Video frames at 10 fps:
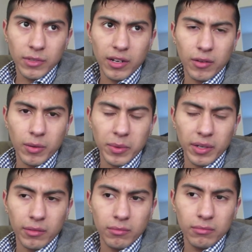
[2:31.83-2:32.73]
I don't know what I'm
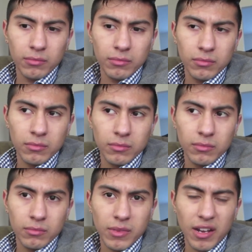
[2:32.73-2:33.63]
gonna do.
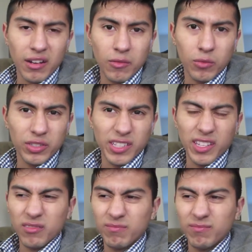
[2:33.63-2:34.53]
I don't know. We'll see
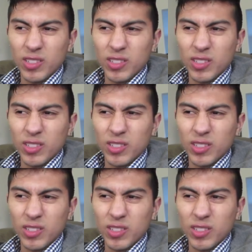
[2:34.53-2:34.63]
though.